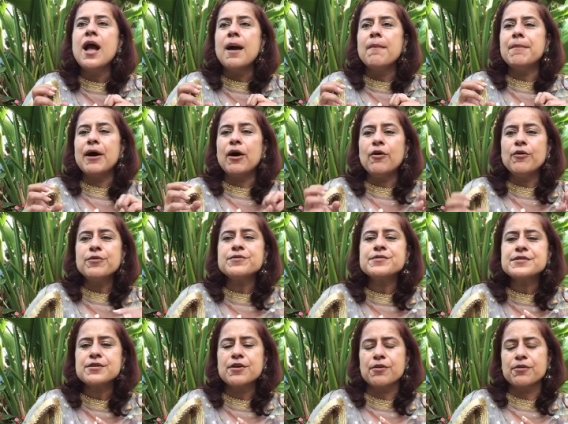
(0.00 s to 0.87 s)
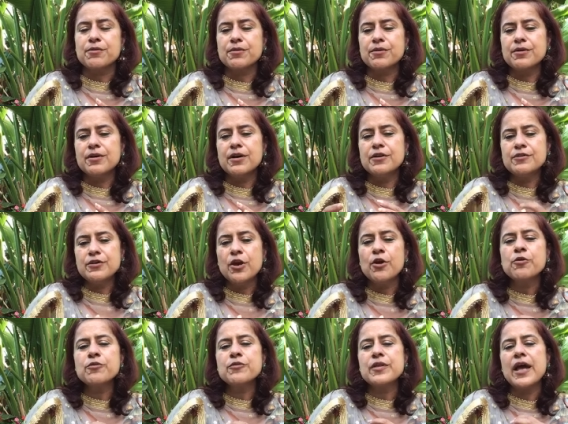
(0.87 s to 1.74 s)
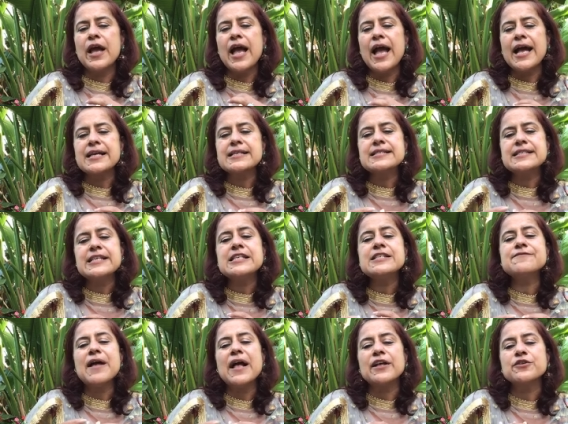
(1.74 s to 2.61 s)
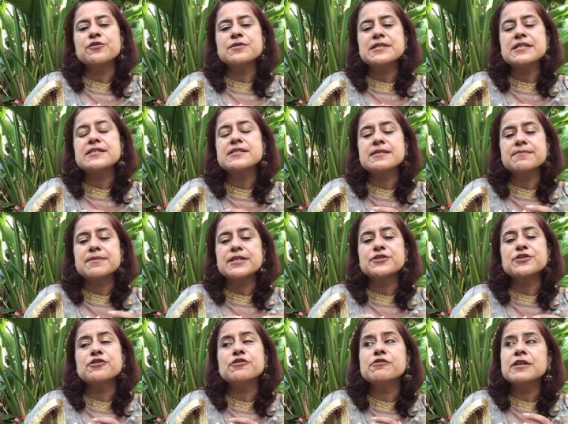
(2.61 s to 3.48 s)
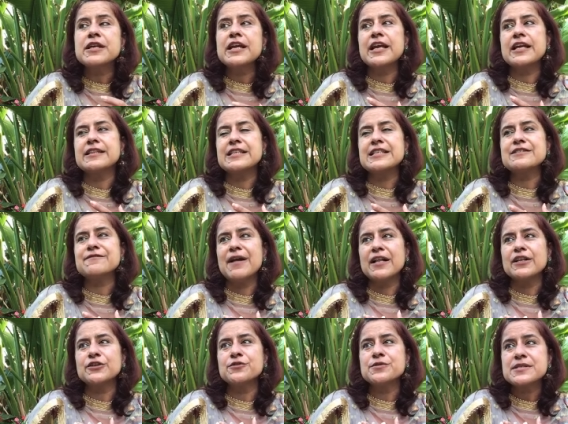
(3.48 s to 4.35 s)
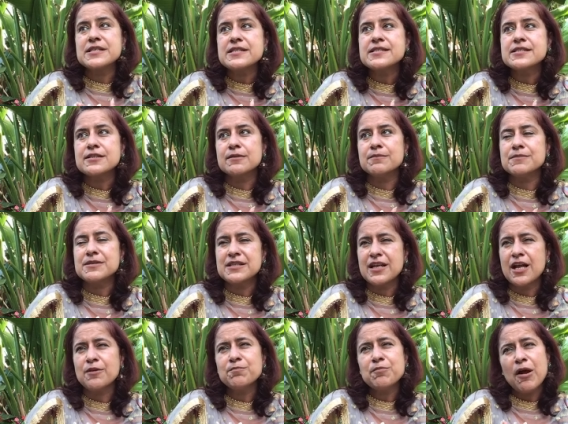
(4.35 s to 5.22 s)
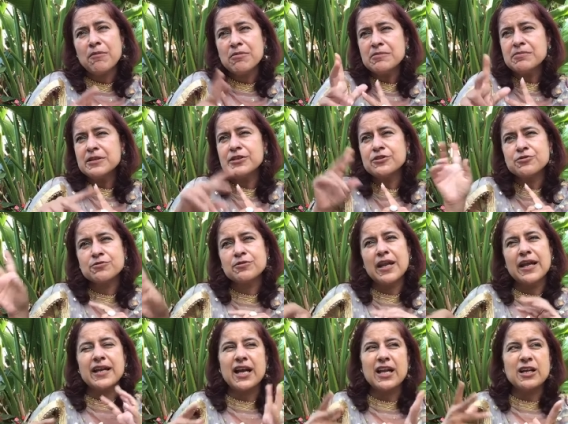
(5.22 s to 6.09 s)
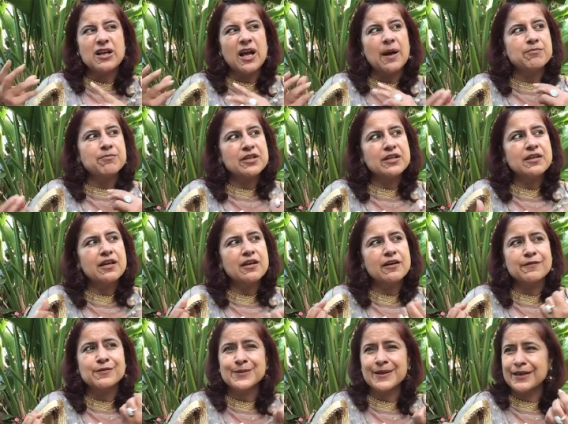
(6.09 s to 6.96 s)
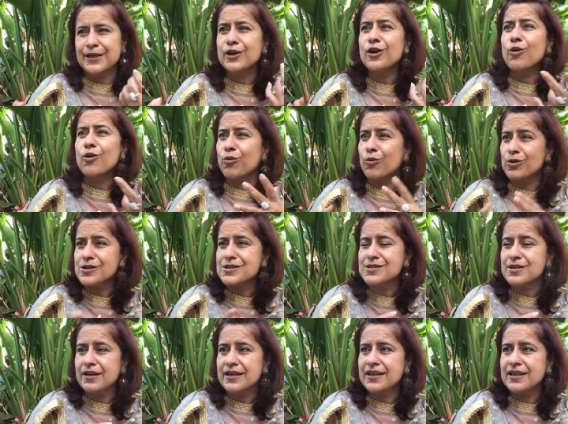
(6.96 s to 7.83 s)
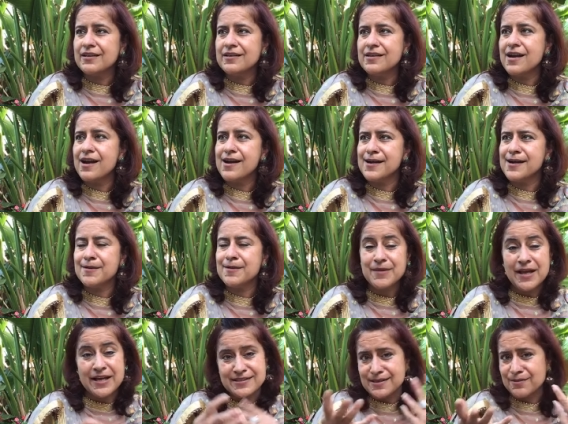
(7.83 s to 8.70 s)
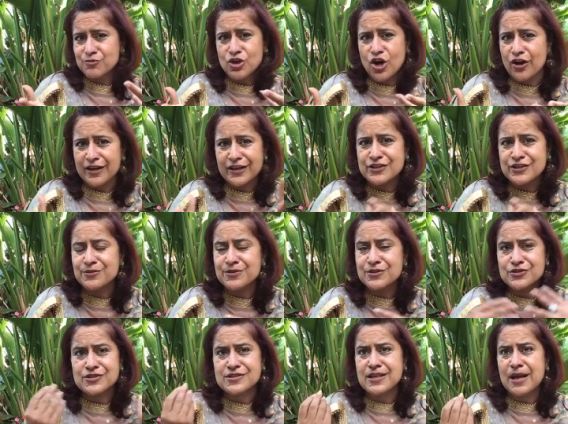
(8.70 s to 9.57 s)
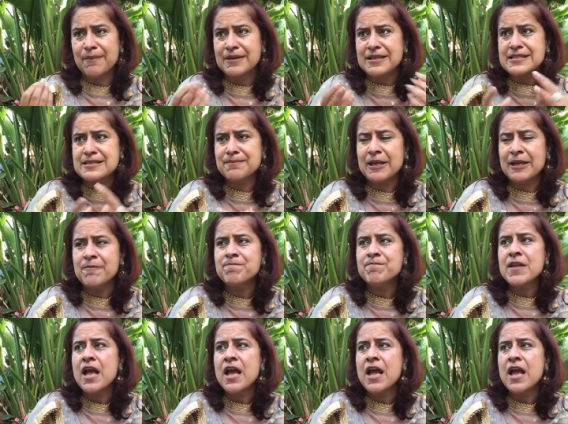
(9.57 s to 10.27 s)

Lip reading: But also know that as these value systems, as you're looking at these value systems, and I'll probably do I'm thinking of creating a course on it as I'm talking to you, it's just coming to me,